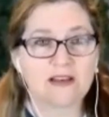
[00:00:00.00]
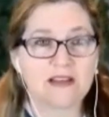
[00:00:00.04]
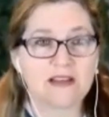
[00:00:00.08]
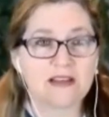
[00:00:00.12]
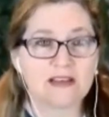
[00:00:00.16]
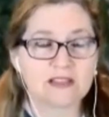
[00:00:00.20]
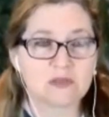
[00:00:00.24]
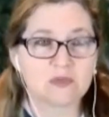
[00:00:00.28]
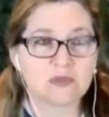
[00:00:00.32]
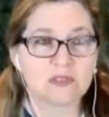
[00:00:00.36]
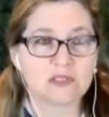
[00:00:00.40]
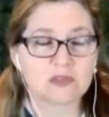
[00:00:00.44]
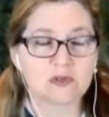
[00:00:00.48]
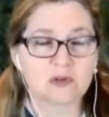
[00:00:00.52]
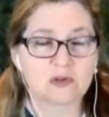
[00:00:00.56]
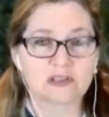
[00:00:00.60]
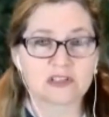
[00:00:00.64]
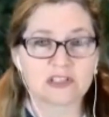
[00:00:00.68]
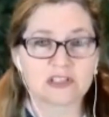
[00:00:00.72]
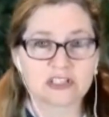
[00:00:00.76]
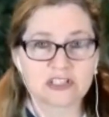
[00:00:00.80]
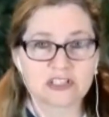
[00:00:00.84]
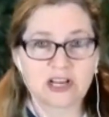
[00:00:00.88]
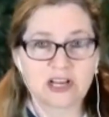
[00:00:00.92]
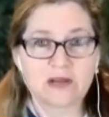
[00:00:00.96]
And as we
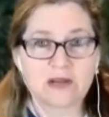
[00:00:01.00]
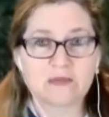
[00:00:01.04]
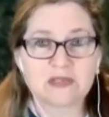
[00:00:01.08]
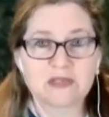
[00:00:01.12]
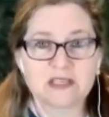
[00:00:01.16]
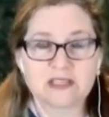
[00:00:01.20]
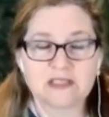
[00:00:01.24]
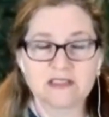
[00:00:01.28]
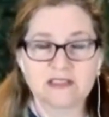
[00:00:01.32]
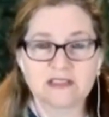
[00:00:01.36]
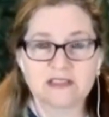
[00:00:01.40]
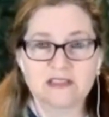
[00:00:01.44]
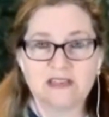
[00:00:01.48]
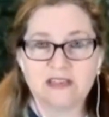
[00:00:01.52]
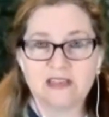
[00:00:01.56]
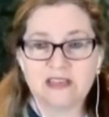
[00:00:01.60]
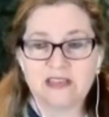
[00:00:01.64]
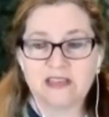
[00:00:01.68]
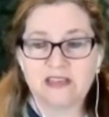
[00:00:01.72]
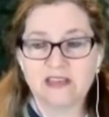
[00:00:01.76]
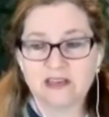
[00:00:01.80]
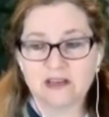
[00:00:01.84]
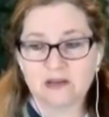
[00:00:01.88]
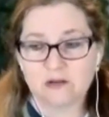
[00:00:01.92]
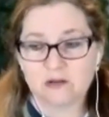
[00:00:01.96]
sort of shaped his
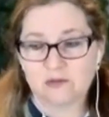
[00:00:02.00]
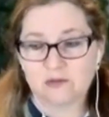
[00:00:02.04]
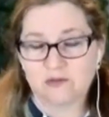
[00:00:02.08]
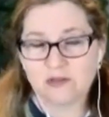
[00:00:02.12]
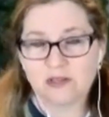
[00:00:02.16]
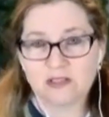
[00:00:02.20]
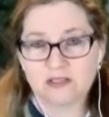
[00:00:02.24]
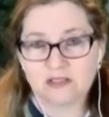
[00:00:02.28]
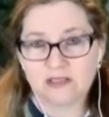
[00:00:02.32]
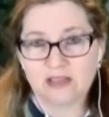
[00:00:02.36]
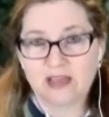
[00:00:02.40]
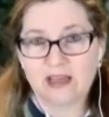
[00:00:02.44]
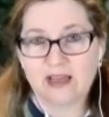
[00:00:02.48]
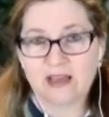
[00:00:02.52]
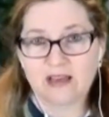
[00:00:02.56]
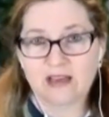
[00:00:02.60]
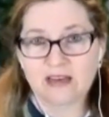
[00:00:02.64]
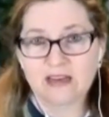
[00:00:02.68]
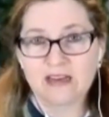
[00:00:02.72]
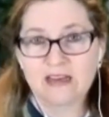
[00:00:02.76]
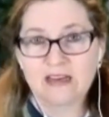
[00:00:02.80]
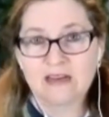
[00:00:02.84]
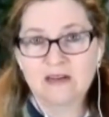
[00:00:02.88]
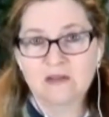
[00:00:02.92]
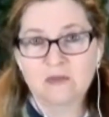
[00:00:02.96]
need and filled
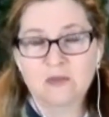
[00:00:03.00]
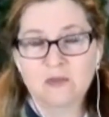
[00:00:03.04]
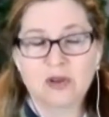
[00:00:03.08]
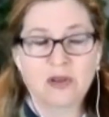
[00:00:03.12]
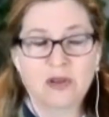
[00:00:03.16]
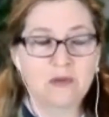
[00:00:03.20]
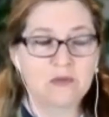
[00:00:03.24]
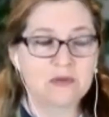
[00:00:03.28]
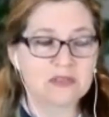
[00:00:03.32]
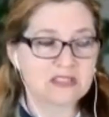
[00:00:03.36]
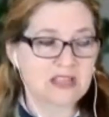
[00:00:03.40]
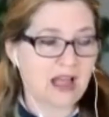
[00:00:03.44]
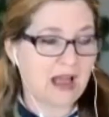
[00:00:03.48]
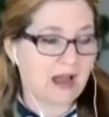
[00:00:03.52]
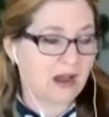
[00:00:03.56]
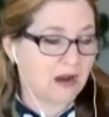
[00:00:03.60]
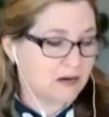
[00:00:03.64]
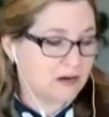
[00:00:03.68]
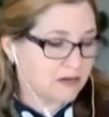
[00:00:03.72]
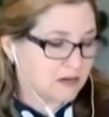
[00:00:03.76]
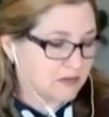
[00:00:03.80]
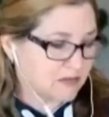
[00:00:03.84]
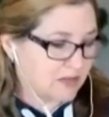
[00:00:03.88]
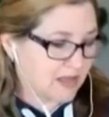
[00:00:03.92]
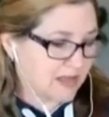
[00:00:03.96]
that, when he was
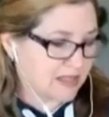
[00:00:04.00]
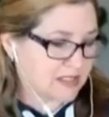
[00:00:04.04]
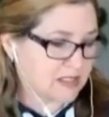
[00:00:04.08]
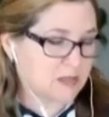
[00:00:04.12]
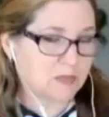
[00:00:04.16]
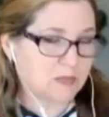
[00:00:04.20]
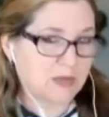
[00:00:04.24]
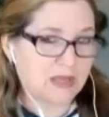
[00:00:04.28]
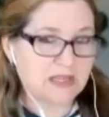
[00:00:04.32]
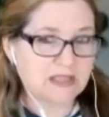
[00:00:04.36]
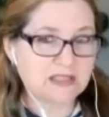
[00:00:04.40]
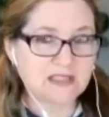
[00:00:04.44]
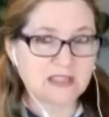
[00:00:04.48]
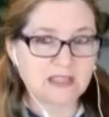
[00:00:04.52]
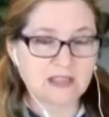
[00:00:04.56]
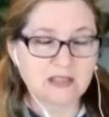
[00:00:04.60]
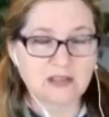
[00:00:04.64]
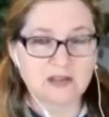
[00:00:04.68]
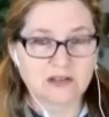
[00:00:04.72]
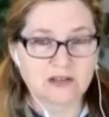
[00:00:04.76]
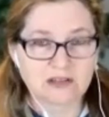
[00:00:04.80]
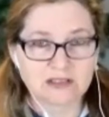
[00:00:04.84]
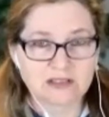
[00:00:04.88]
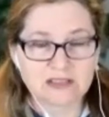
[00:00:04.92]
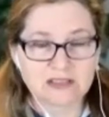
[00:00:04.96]
out of that space, he
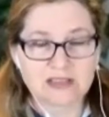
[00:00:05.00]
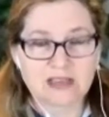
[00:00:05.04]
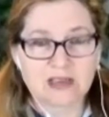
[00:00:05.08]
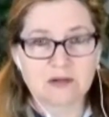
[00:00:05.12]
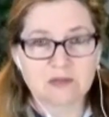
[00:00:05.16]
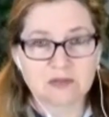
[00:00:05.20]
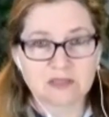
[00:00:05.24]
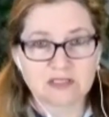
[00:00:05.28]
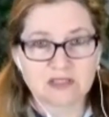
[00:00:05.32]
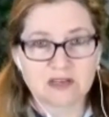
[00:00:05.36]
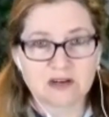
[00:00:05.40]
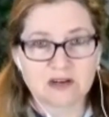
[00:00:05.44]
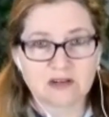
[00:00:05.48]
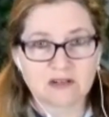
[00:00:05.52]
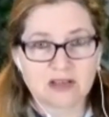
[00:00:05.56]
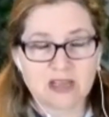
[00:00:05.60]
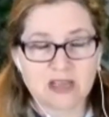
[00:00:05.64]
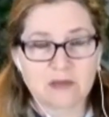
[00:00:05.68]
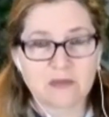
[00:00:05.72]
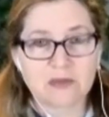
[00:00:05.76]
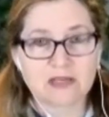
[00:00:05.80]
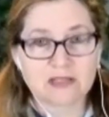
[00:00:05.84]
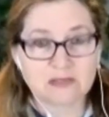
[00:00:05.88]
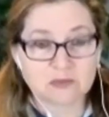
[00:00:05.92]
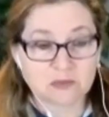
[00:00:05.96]
learned that that was not
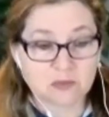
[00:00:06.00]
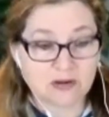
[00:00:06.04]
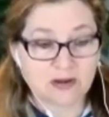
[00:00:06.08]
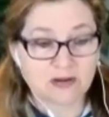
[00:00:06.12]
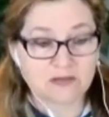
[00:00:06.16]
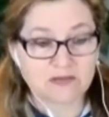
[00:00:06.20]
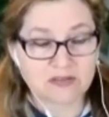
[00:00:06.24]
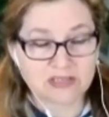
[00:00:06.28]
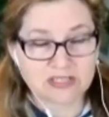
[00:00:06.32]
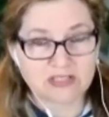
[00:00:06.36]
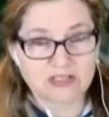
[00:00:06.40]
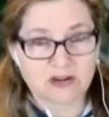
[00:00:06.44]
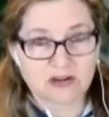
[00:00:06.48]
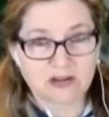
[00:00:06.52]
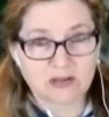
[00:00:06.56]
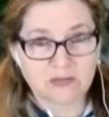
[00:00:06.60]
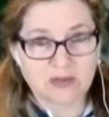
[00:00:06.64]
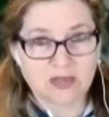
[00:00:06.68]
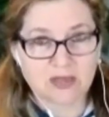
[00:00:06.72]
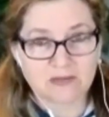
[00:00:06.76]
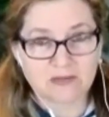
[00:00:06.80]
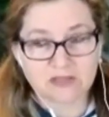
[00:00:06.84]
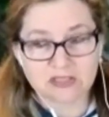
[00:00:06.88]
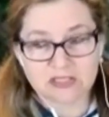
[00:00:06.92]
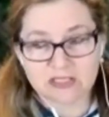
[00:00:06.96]
okay because whenever he started
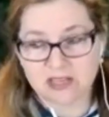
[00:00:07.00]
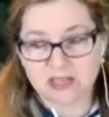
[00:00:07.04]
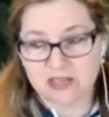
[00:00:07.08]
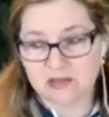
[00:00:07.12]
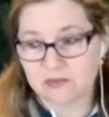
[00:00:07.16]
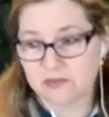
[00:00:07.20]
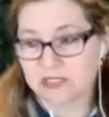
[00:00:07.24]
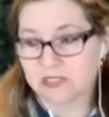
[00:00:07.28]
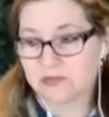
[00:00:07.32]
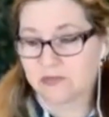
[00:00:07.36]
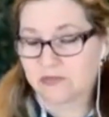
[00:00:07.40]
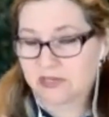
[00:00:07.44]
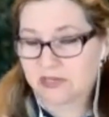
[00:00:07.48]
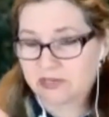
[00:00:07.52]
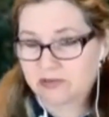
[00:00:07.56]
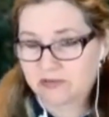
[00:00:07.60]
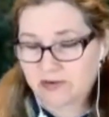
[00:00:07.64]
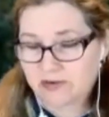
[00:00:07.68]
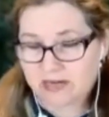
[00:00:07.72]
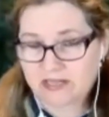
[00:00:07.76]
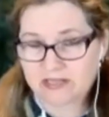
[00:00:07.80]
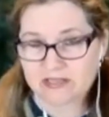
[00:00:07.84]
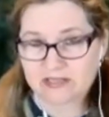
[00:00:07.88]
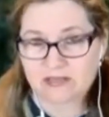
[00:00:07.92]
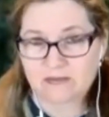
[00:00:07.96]
behaviors again, we
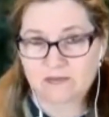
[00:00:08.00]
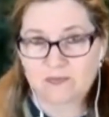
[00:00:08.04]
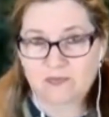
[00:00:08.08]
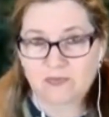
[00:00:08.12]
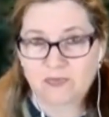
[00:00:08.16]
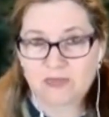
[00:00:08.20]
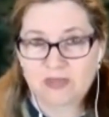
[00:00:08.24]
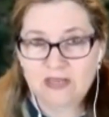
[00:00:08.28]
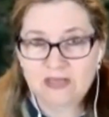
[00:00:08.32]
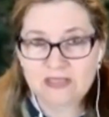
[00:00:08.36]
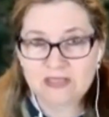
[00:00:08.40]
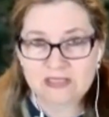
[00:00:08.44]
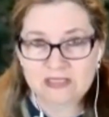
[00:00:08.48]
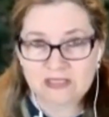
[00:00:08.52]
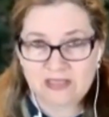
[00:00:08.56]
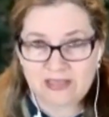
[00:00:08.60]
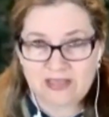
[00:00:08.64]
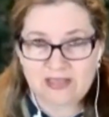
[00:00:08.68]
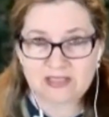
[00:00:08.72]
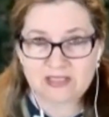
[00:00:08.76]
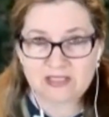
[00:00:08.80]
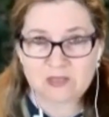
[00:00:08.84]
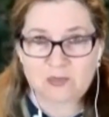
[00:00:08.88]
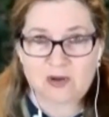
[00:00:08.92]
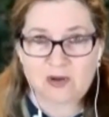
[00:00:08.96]
redirected him to
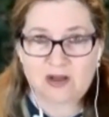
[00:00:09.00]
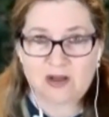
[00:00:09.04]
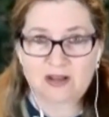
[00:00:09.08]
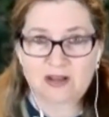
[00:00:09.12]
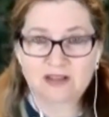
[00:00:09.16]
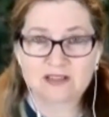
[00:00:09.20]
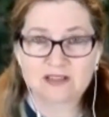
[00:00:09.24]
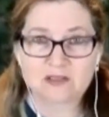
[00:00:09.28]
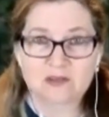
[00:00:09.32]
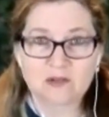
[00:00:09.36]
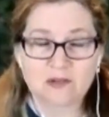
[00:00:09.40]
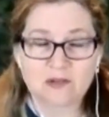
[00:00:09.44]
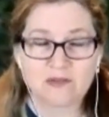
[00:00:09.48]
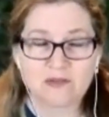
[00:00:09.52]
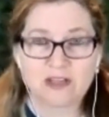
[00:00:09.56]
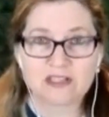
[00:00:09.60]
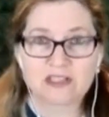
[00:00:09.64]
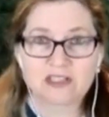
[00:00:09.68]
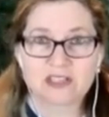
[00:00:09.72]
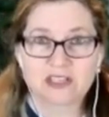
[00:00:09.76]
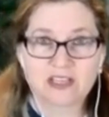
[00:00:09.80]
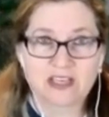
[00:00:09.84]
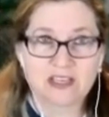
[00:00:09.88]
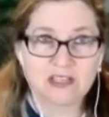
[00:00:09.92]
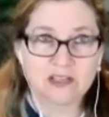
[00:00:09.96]
that spot. And so
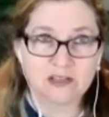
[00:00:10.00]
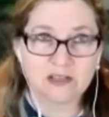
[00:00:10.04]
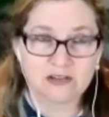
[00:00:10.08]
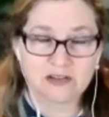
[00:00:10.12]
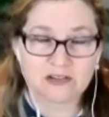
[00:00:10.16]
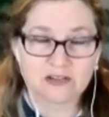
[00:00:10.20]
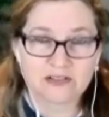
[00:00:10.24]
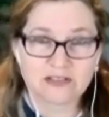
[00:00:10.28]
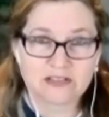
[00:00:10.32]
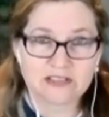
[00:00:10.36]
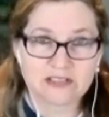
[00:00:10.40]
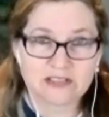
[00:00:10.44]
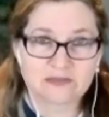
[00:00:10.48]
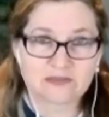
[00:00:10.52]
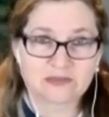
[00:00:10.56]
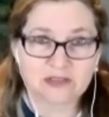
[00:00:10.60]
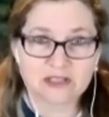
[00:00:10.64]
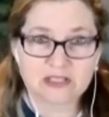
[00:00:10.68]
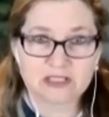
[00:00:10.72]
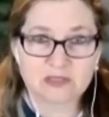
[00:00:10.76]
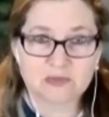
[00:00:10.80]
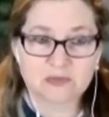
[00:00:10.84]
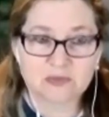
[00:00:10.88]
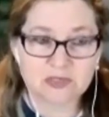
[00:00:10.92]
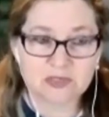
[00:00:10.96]
eventually he learned the
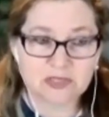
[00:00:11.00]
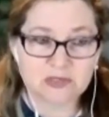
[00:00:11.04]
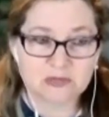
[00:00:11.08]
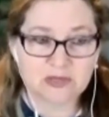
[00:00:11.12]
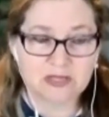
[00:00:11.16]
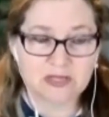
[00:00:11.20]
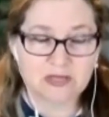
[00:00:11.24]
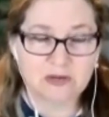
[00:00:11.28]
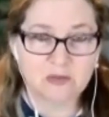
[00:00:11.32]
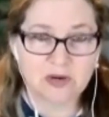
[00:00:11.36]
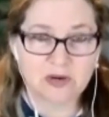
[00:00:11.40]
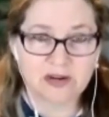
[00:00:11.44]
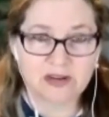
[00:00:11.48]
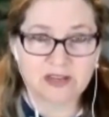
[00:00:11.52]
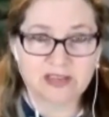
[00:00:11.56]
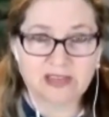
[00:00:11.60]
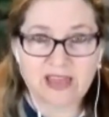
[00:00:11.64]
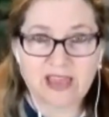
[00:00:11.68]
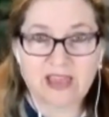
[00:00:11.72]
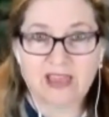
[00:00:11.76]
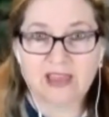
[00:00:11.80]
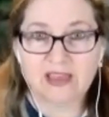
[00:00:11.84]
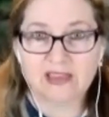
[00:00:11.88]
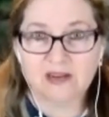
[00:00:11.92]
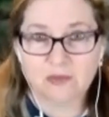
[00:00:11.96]
difference between where he
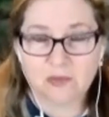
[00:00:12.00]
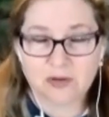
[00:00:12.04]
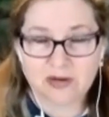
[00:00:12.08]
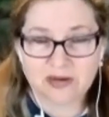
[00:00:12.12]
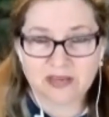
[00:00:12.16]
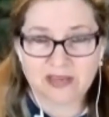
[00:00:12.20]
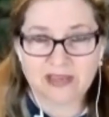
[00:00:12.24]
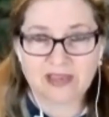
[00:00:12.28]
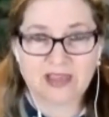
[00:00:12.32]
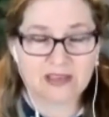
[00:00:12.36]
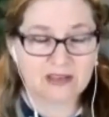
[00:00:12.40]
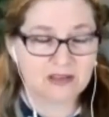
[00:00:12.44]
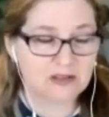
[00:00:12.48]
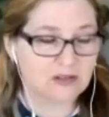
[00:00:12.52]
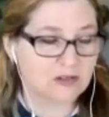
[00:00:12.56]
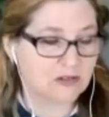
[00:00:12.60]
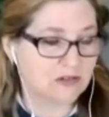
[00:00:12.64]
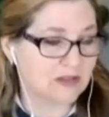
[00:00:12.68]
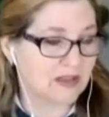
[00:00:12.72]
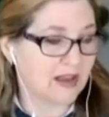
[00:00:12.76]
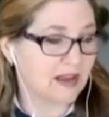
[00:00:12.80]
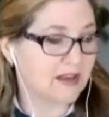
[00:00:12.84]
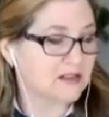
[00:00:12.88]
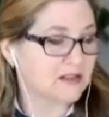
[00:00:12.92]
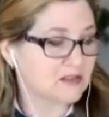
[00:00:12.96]
can and where he can't
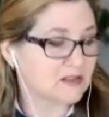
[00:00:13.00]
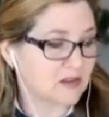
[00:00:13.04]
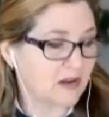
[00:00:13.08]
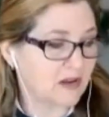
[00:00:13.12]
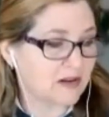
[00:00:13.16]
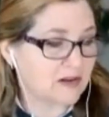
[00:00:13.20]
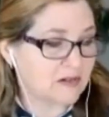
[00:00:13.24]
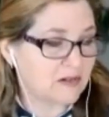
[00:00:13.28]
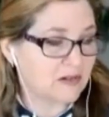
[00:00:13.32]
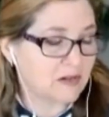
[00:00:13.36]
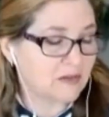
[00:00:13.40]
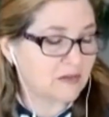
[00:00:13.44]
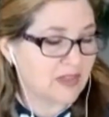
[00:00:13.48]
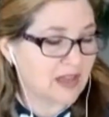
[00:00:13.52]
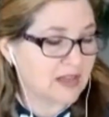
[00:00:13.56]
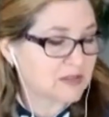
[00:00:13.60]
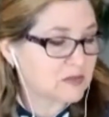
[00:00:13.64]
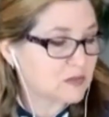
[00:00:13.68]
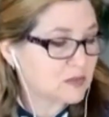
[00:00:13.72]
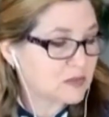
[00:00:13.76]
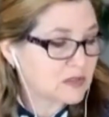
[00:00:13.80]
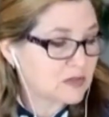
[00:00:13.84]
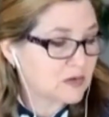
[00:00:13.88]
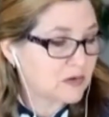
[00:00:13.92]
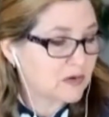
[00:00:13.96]
do that. So I don't know if
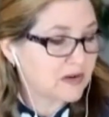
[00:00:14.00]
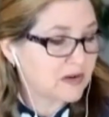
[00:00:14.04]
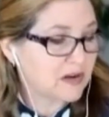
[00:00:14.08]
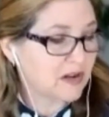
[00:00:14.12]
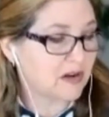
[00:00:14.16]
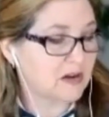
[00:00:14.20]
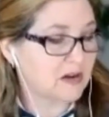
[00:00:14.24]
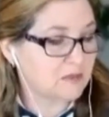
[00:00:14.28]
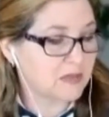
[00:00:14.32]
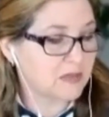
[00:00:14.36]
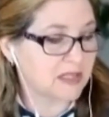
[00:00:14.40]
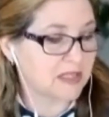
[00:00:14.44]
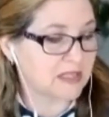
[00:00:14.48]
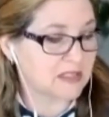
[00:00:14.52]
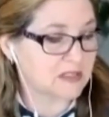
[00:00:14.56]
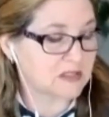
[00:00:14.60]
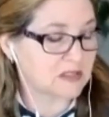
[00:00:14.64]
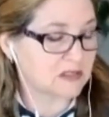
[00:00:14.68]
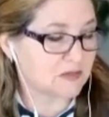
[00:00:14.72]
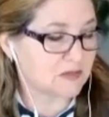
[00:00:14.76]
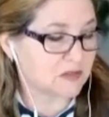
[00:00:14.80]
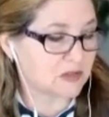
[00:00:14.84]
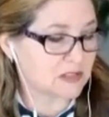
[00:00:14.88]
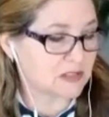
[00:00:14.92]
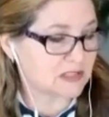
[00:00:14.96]
that's what's going on, but
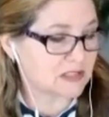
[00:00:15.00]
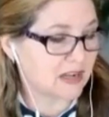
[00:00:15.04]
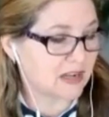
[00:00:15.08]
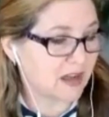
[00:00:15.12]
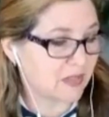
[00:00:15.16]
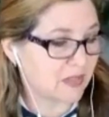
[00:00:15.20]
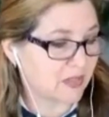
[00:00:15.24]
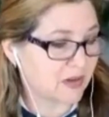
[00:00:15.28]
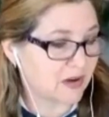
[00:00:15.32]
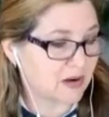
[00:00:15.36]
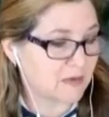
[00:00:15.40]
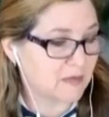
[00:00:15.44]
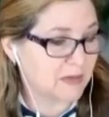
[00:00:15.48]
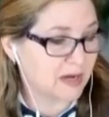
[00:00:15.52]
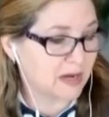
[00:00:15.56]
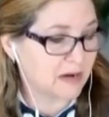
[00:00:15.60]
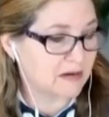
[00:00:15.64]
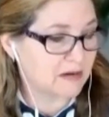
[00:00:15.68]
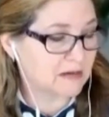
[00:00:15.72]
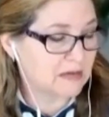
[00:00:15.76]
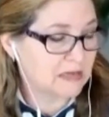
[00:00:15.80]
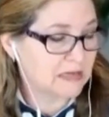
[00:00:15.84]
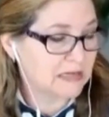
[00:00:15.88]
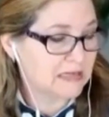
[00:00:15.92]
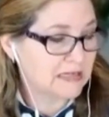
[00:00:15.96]
that's the first thing I thought
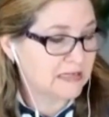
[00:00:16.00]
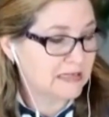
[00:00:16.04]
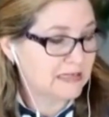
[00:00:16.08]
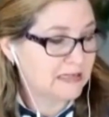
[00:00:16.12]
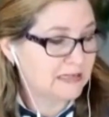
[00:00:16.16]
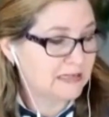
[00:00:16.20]
about.